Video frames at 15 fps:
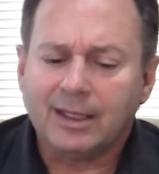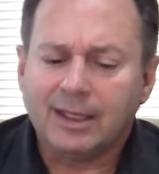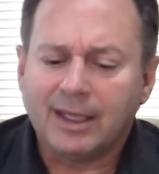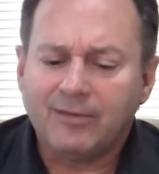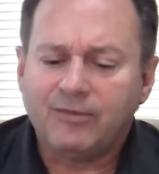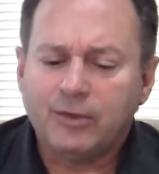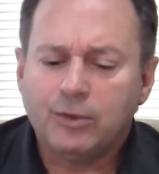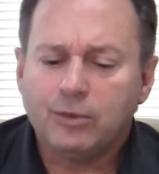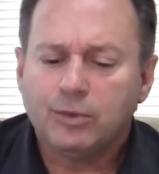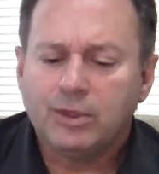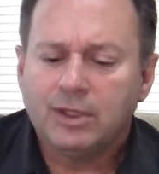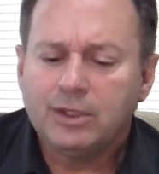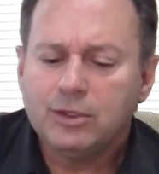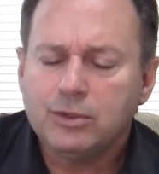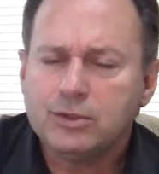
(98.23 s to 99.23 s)
If
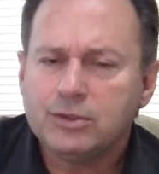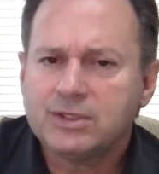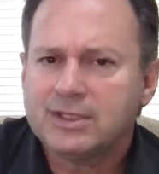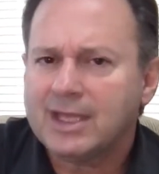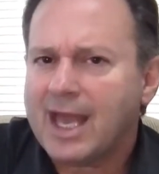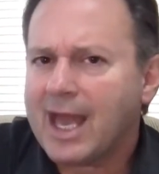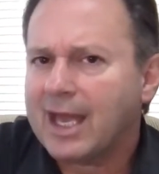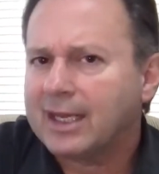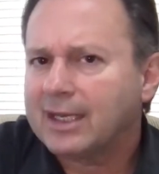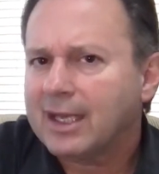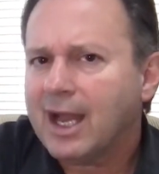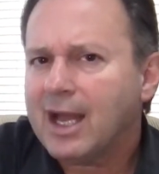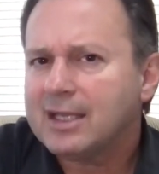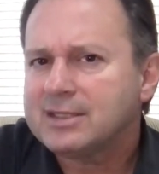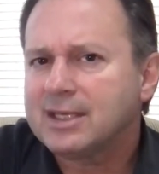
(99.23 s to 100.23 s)
you use that
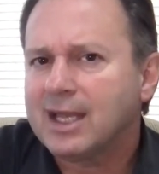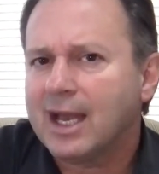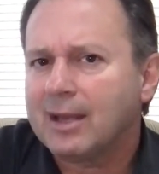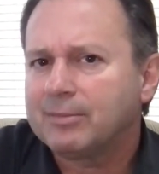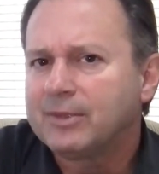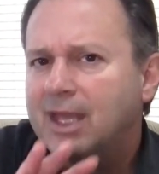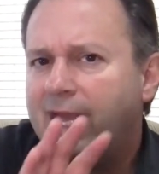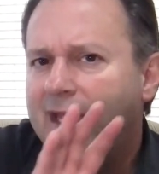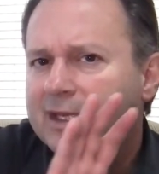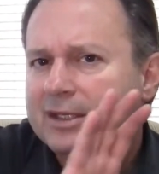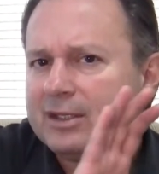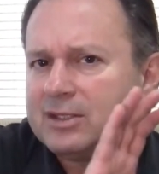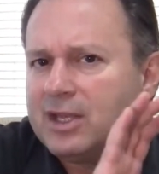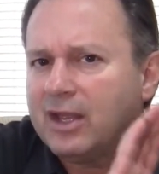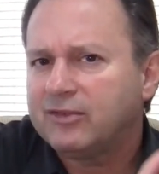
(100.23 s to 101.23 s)
concept,
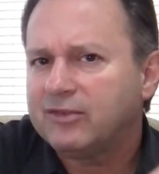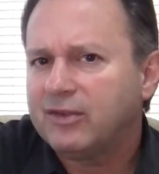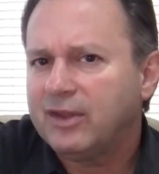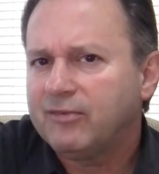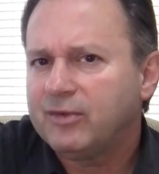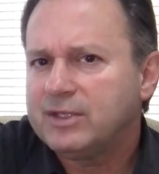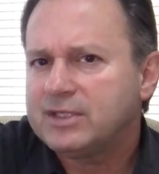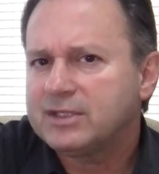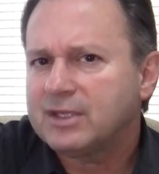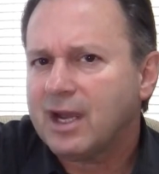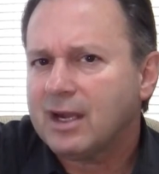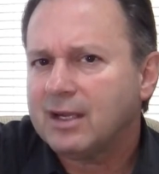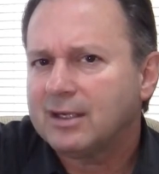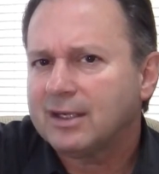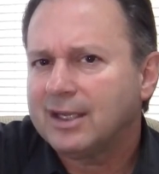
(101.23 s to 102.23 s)
then if we
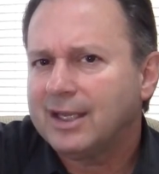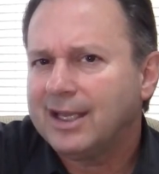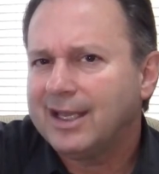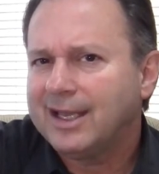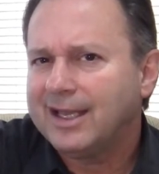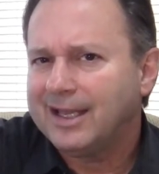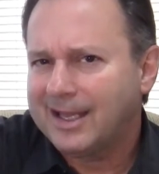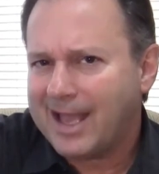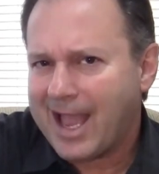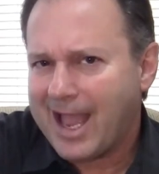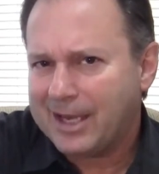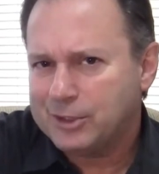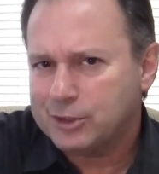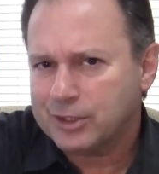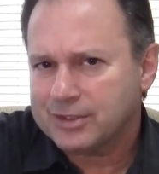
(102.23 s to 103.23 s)
start
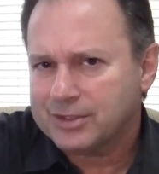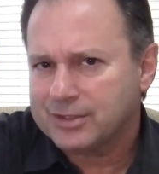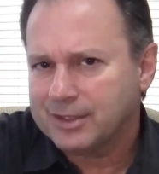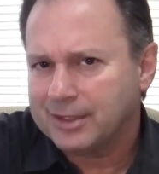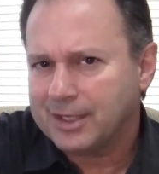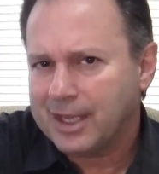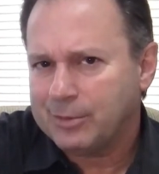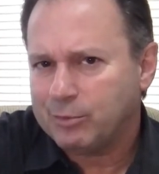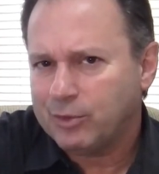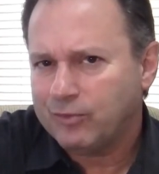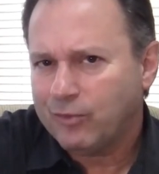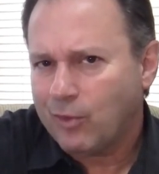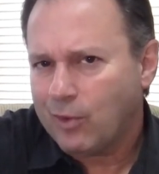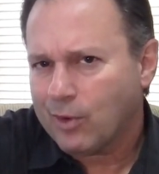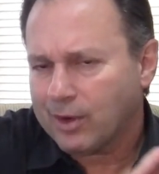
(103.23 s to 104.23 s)
anxious the night
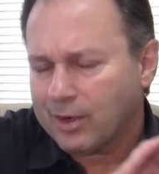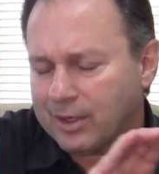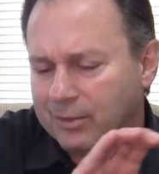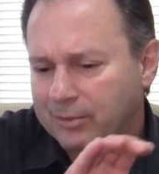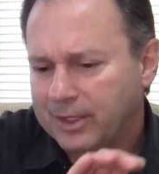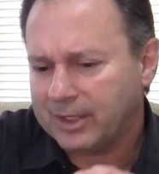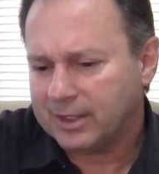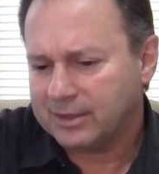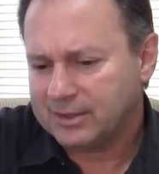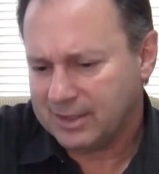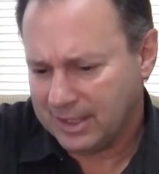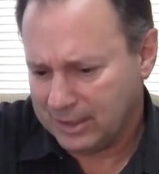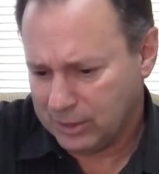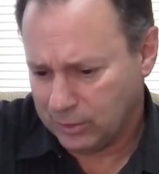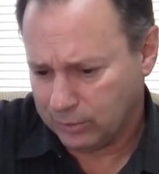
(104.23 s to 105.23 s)
before and we
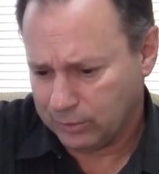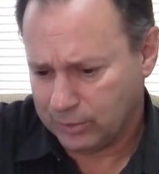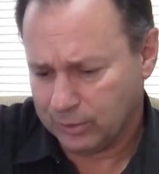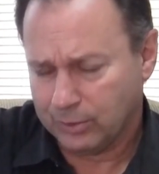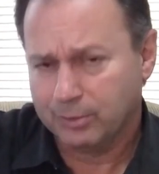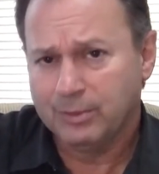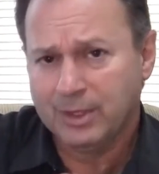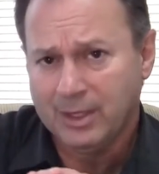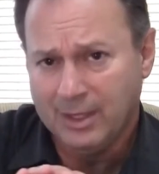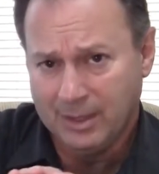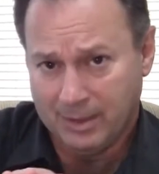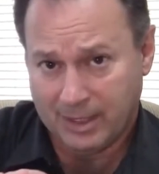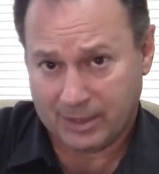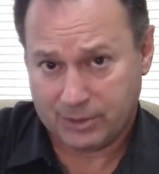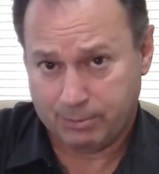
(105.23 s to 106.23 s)
continue to
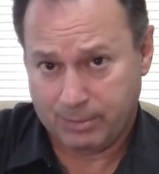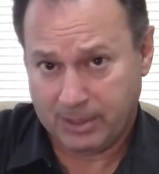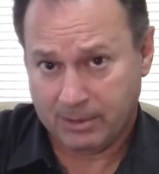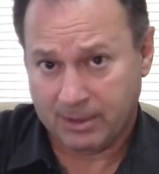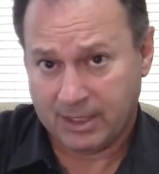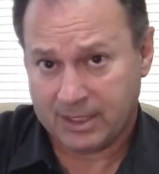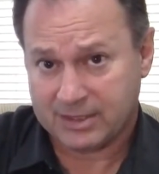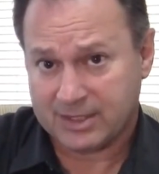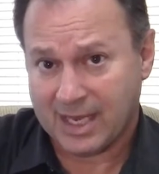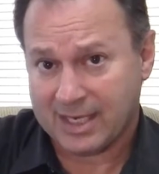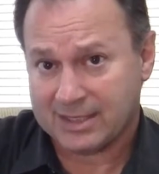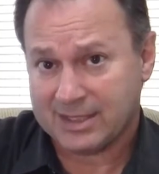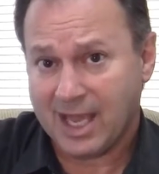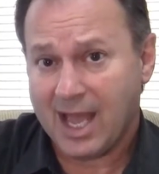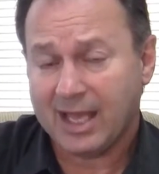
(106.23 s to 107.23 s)
experience
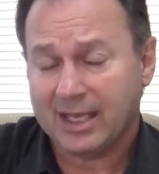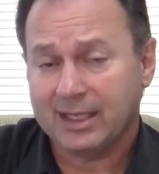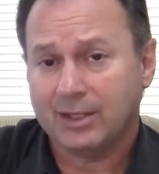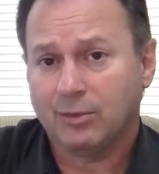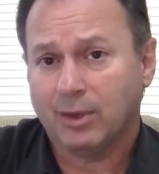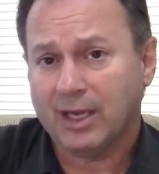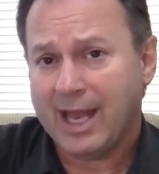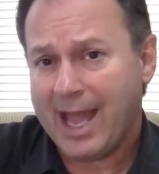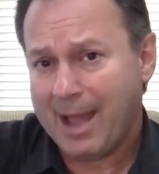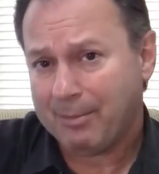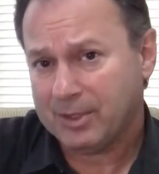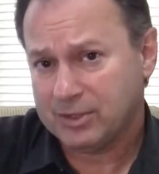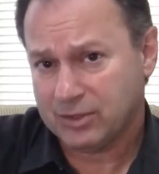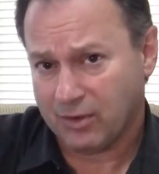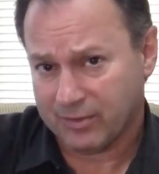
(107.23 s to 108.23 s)
anxiety, what
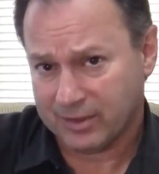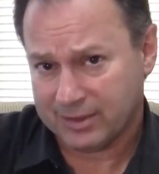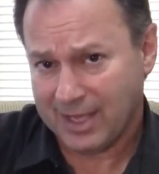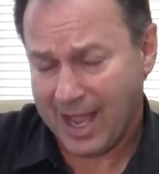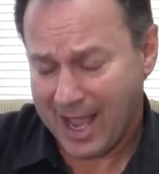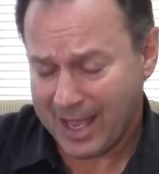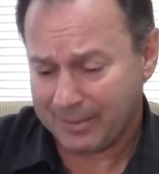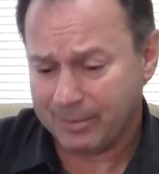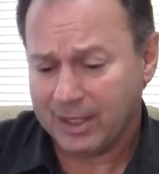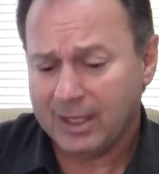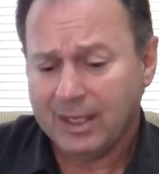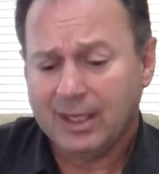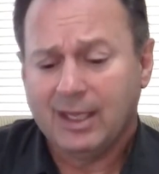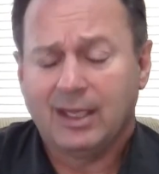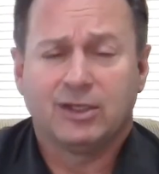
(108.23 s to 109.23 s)
happens over time
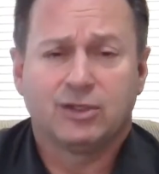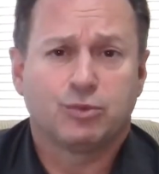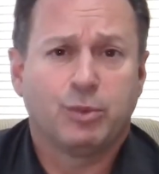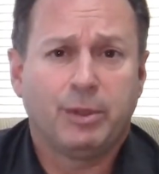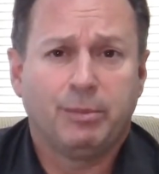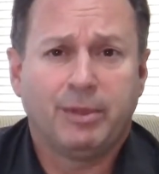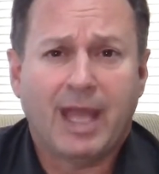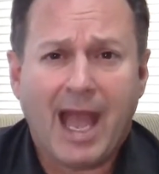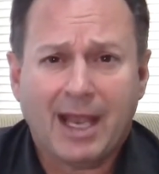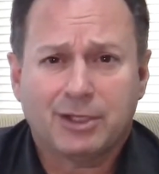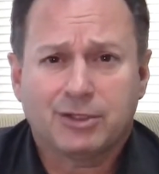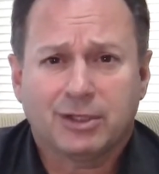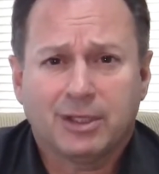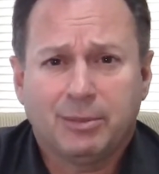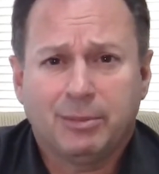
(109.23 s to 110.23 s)
is we
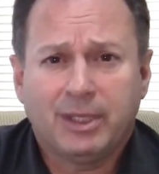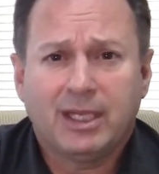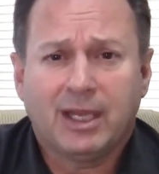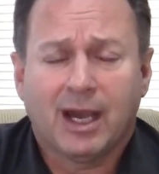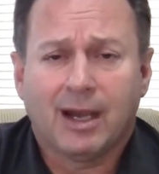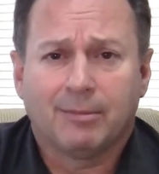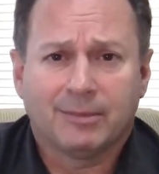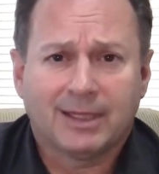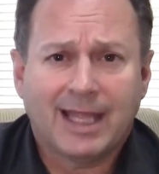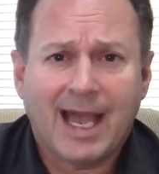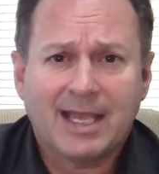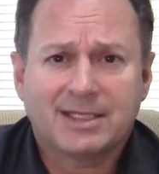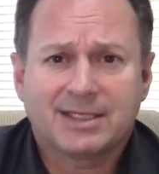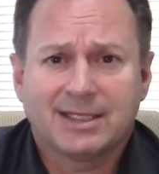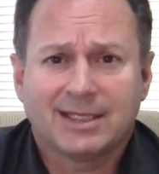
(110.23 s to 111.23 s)
actually become
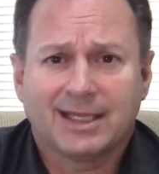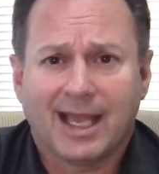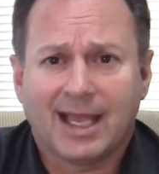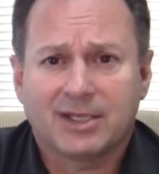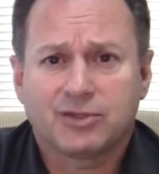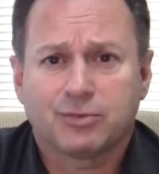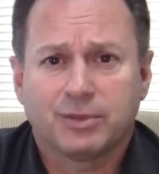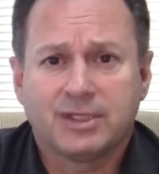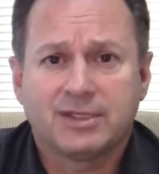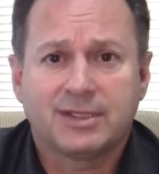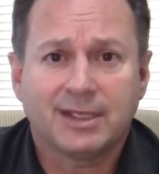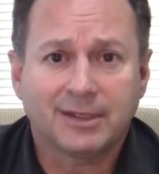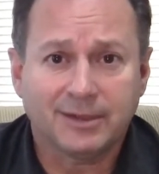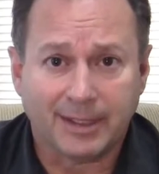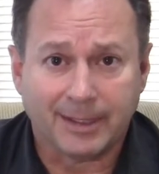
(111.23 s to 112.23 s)
less and less
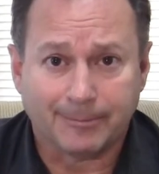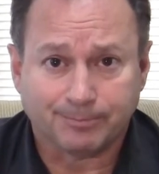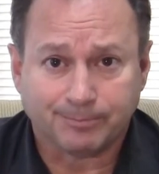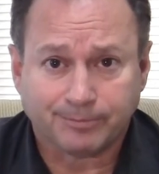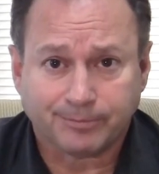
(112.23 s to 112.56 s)
resilient.